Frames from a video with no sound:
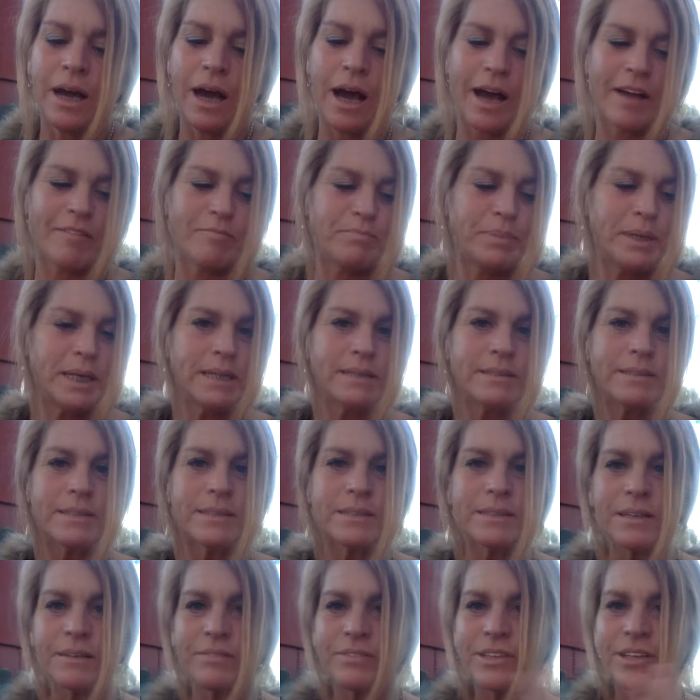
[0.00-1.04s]
I have
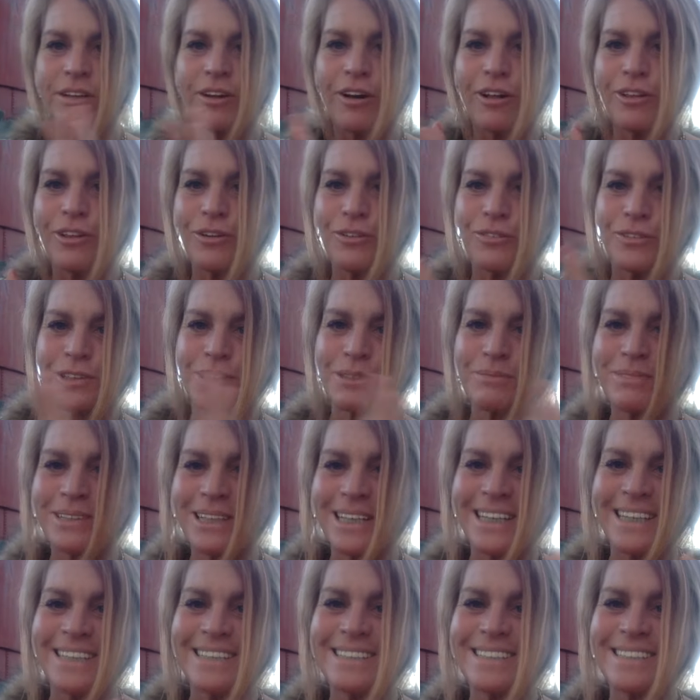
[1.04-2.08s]
pieces of it all over the
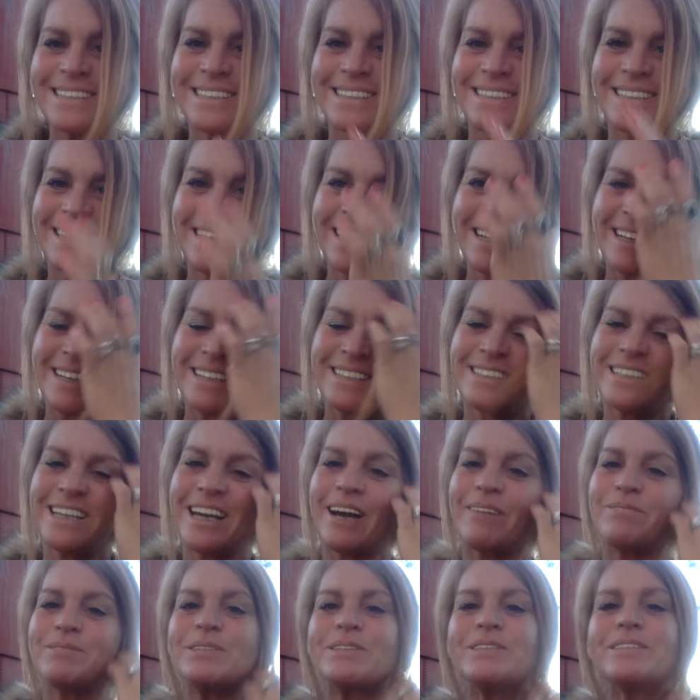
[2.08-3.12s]
place,
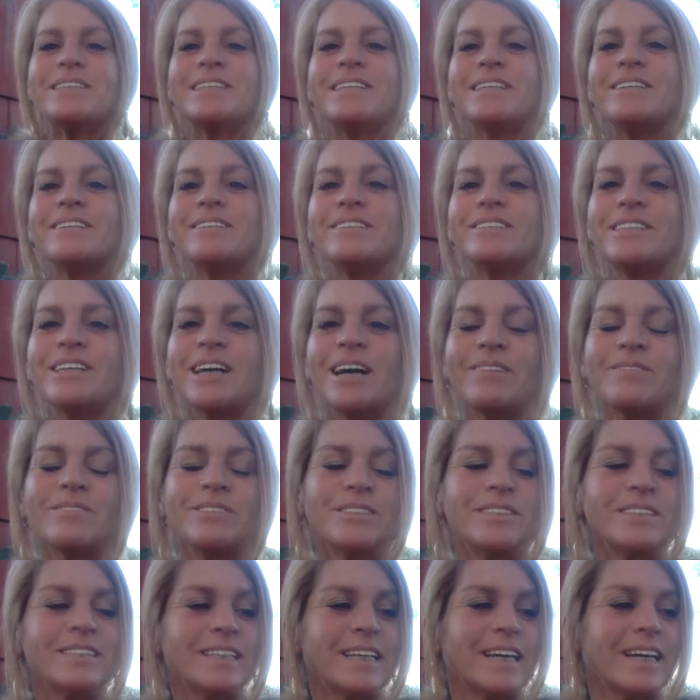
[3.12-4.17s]
chapters here,
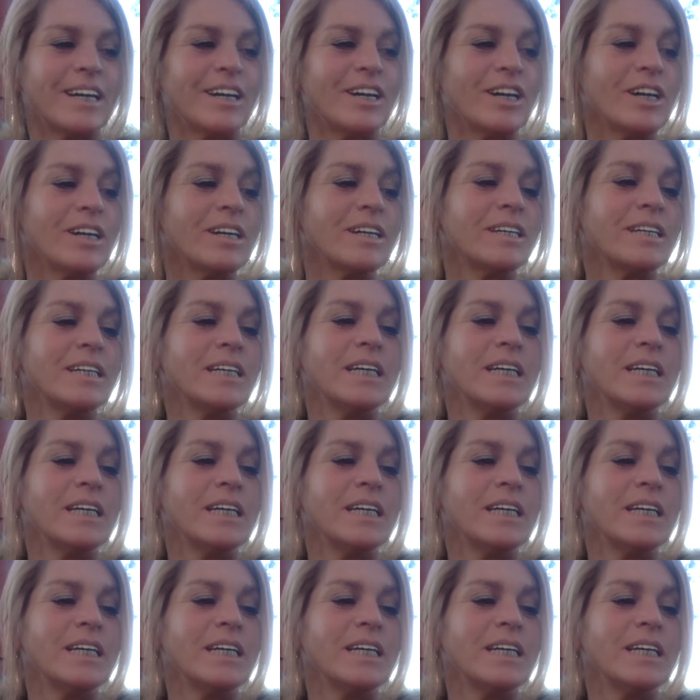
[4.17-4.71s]
chapters there.